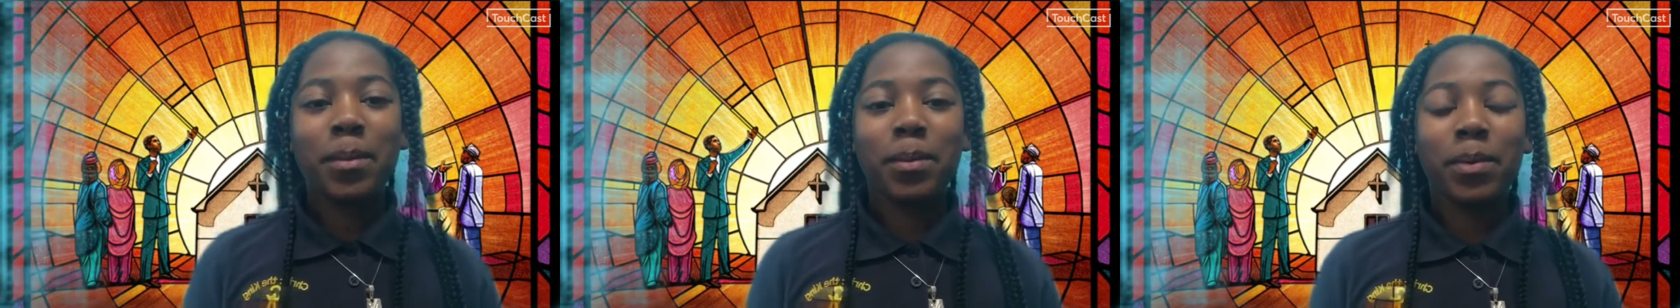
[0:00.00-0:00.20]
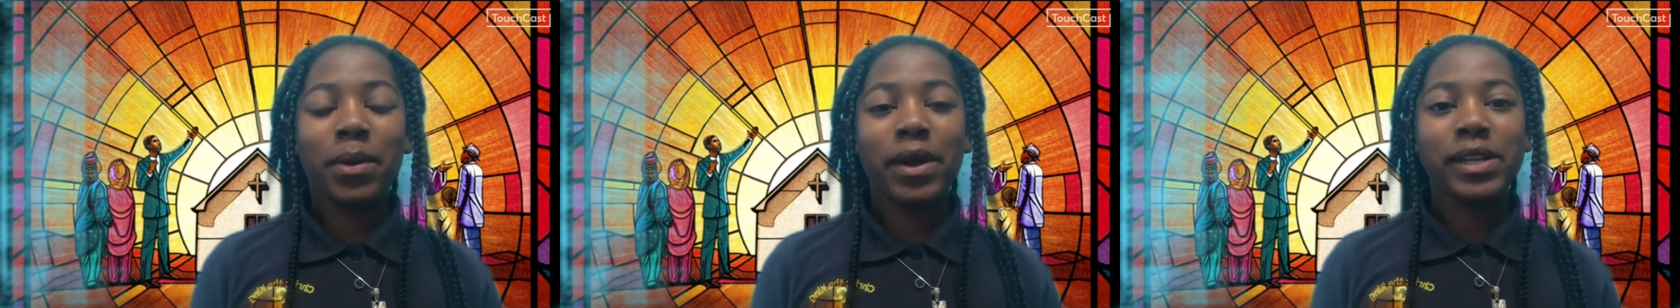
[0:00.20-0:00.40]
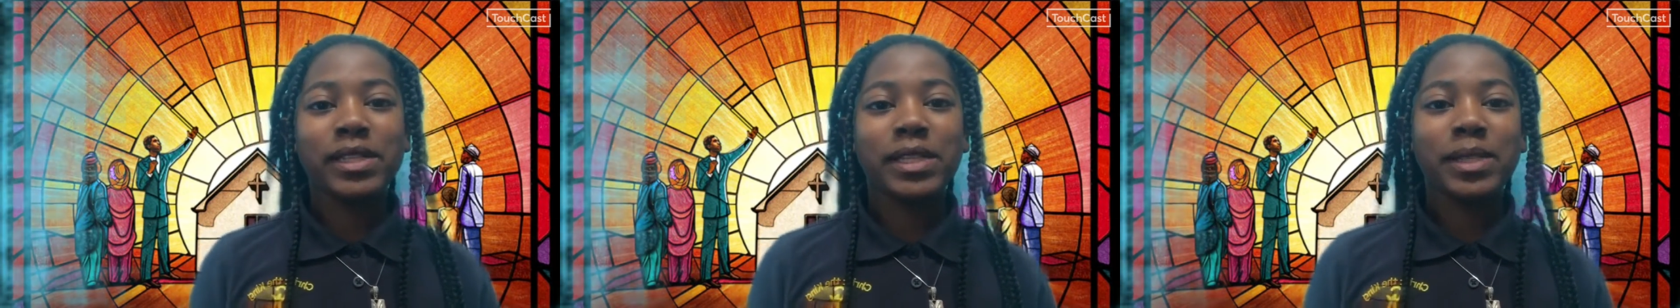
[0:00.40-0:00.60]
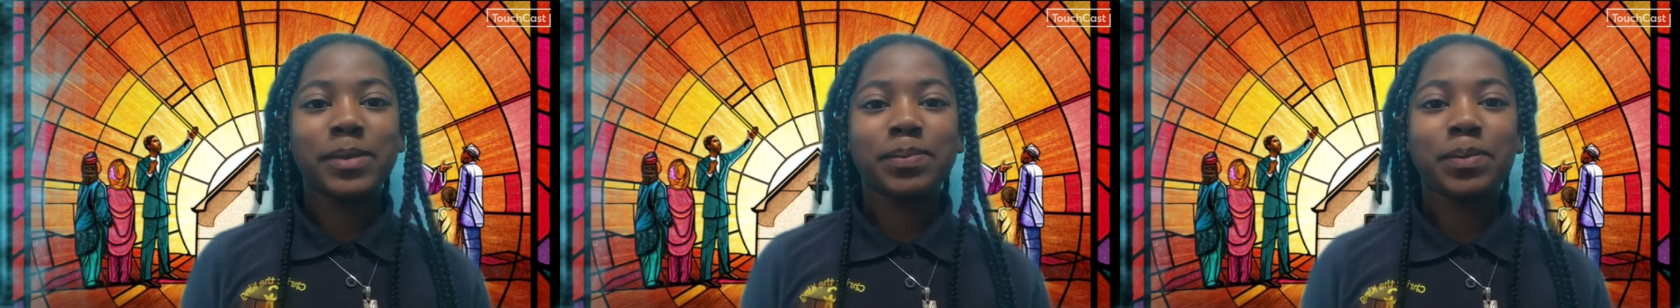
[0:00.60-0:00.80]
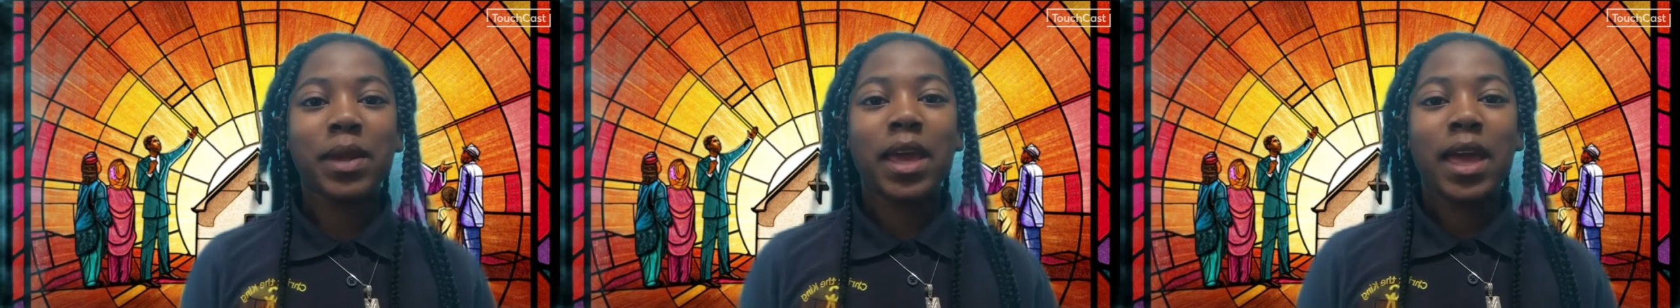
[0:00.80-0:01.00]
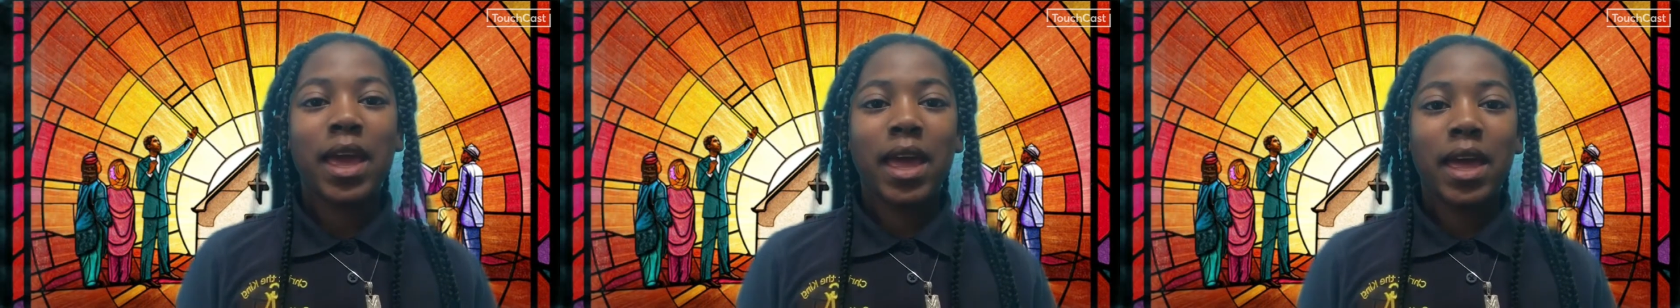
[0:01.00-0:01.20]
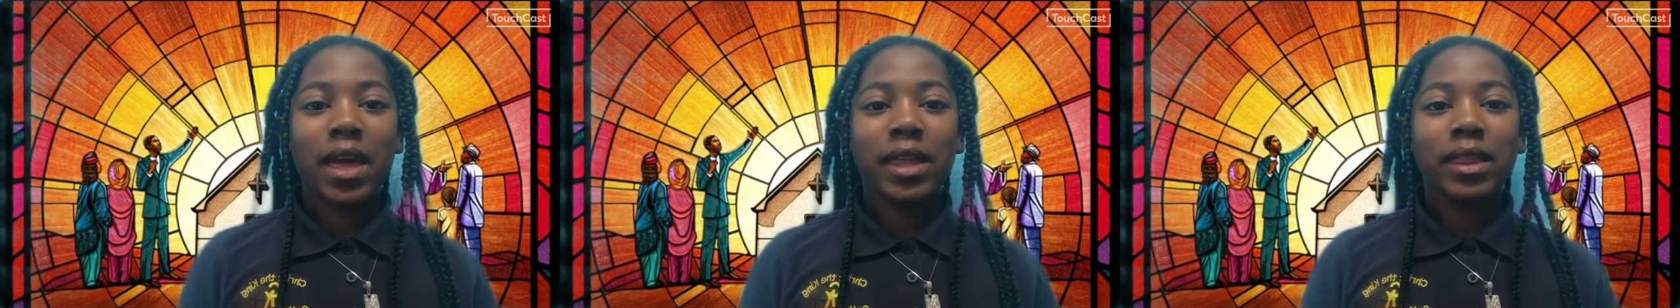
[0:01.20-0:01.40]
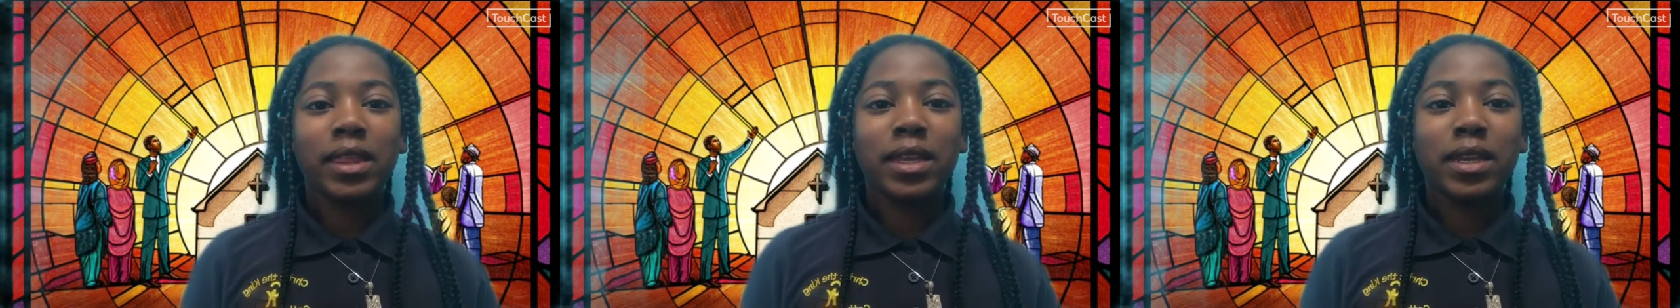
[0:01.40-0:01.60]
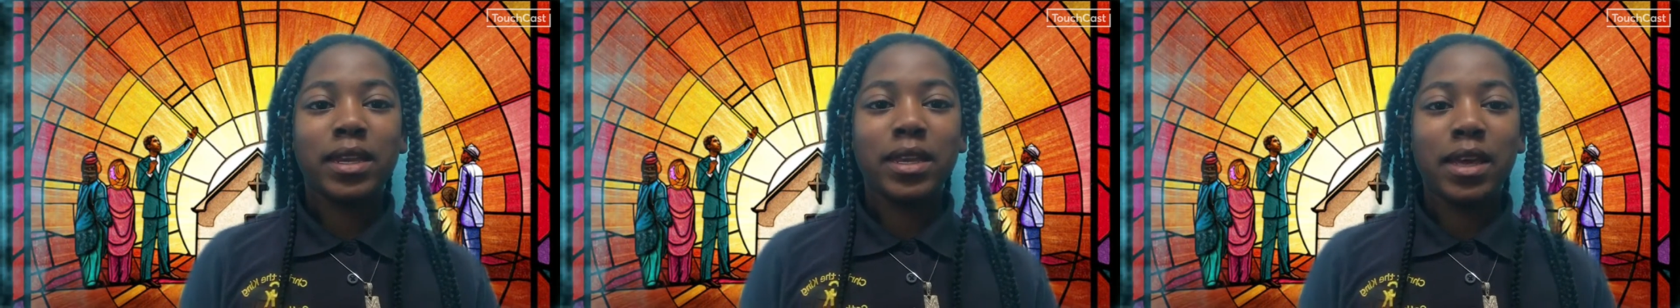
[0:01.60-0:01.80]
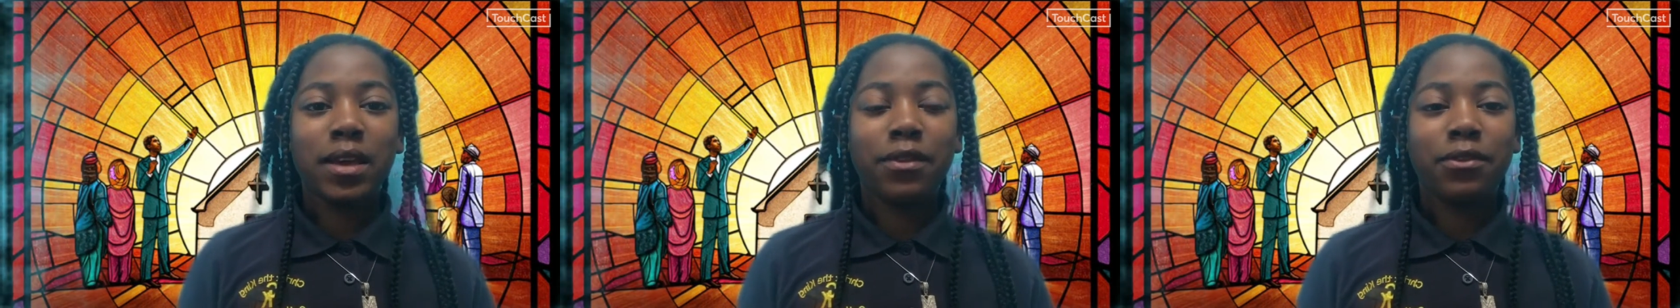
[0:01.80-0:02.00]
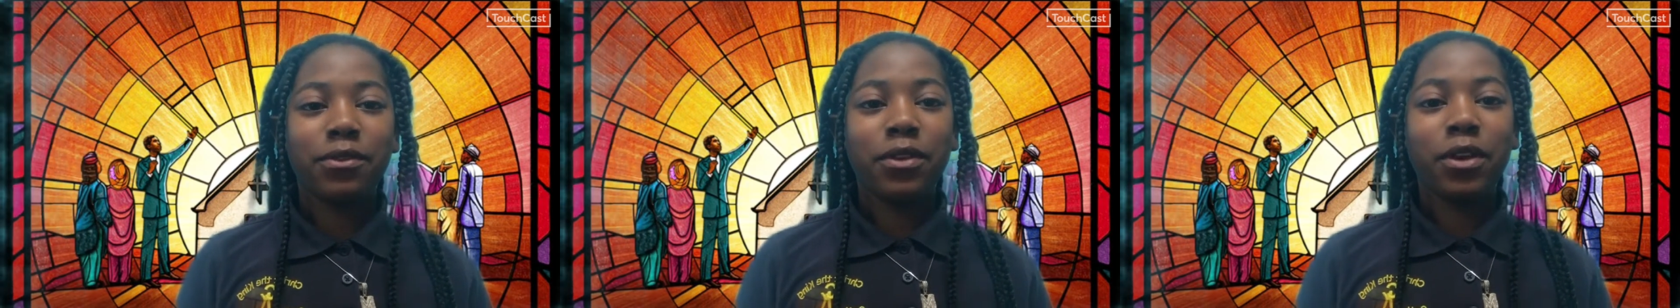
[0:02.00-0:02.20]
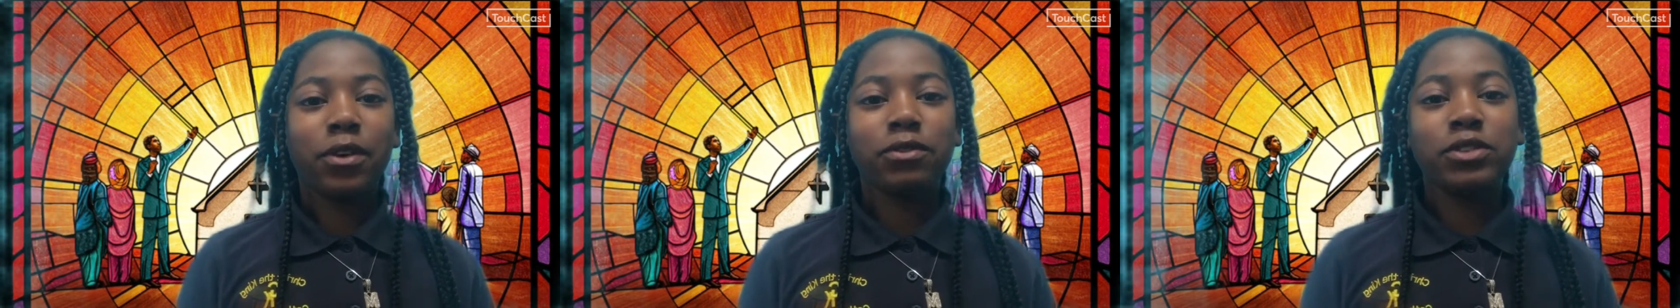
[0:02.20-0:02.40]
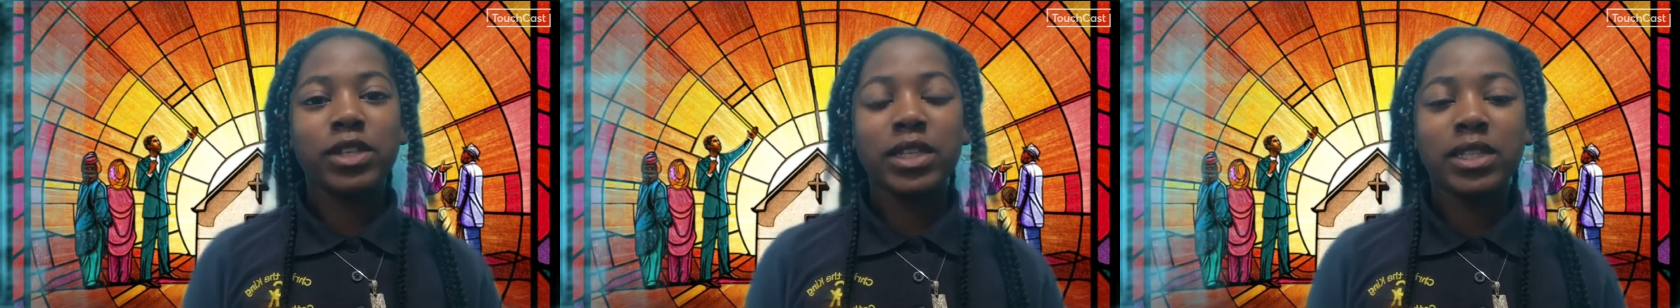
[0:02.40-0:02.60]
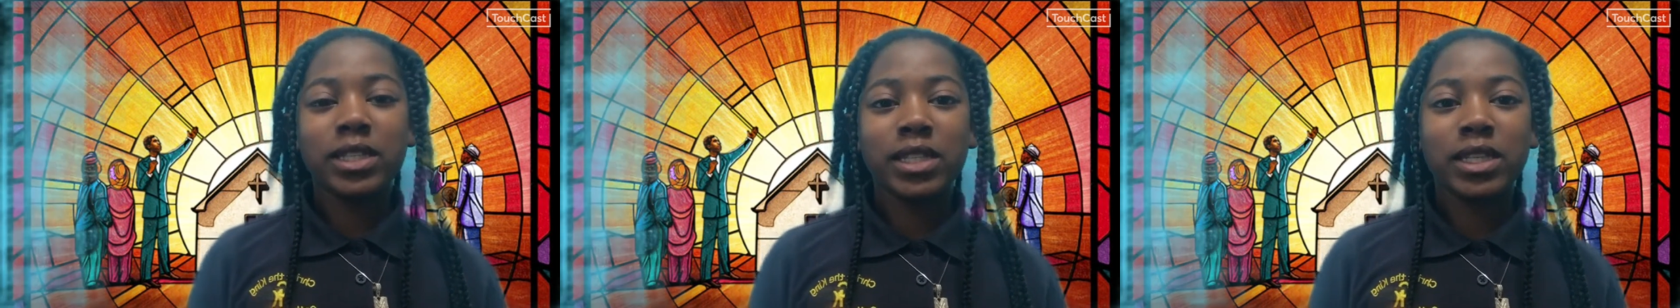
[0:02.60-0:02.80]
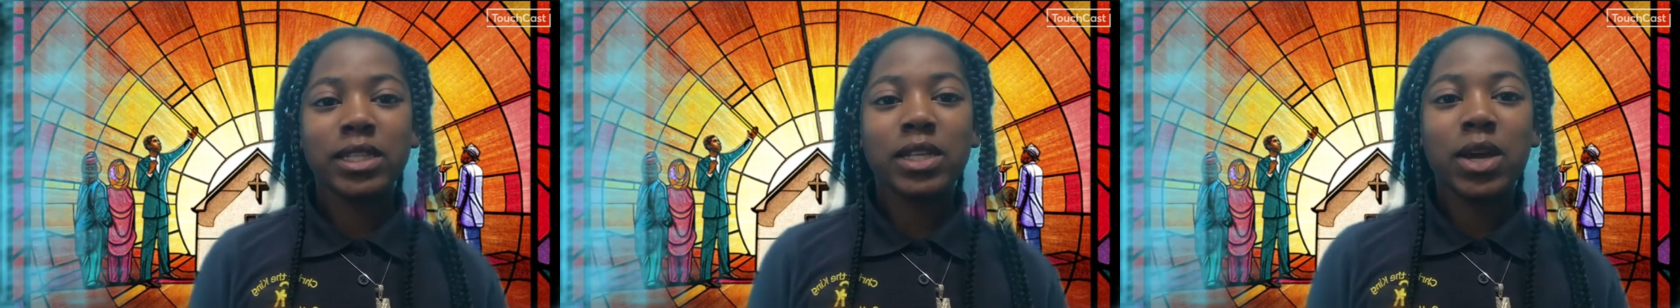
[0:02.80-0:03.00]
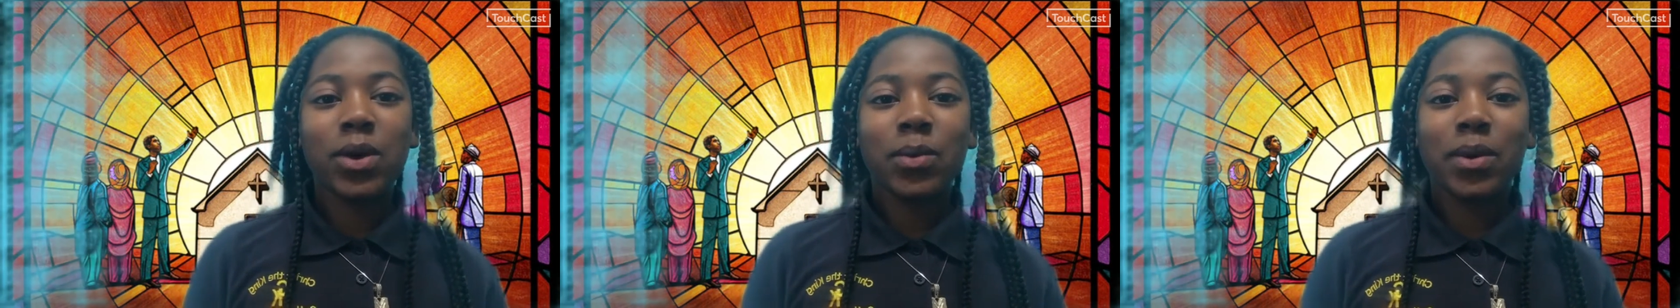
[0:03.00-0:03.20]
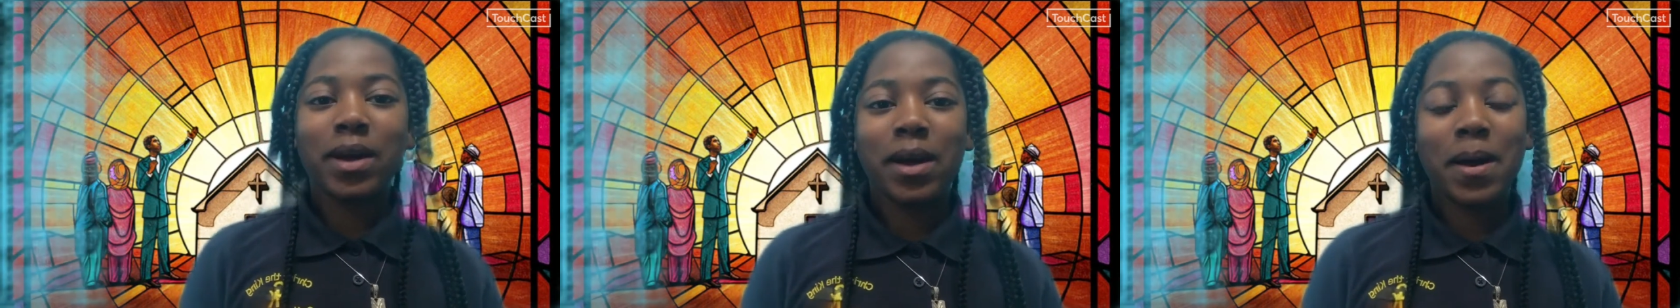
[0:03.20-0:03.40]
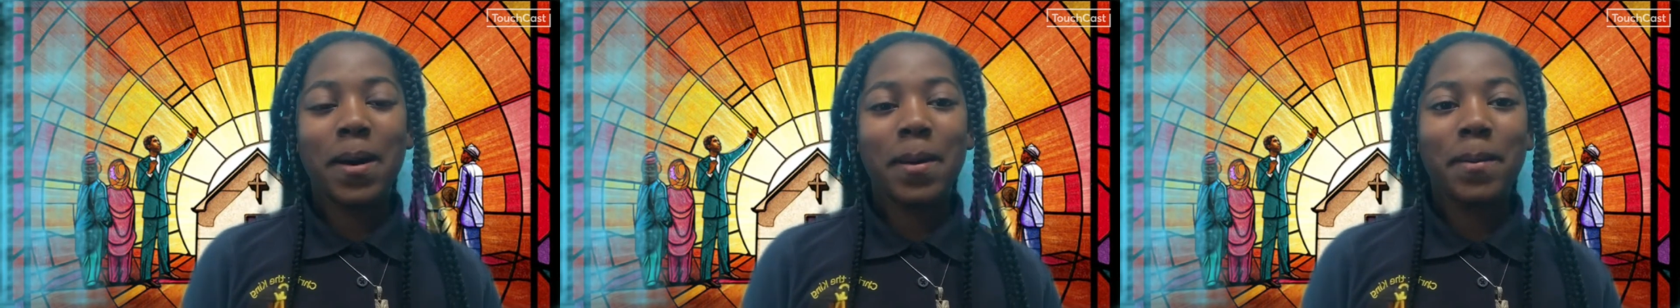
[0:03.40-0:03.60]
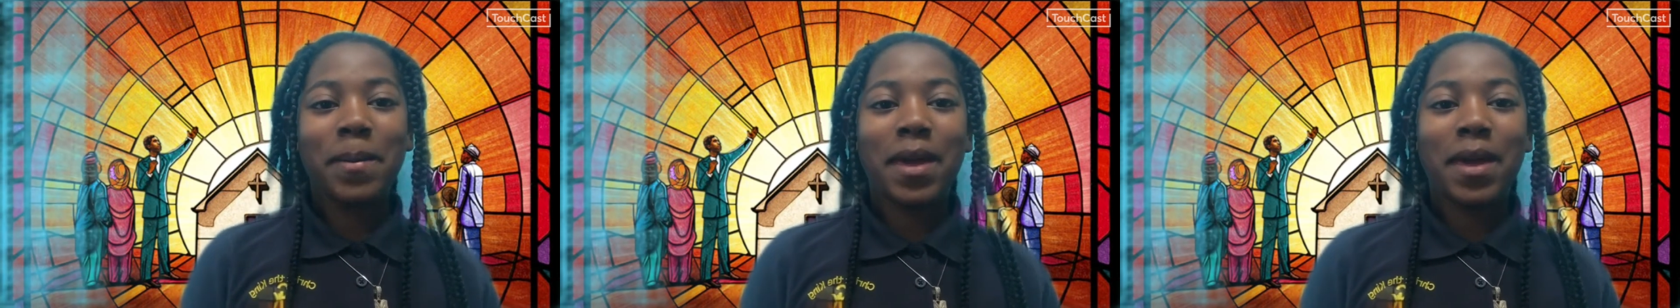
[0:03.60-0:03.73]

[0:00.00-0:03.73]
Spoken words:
present at the death of Jesus will come,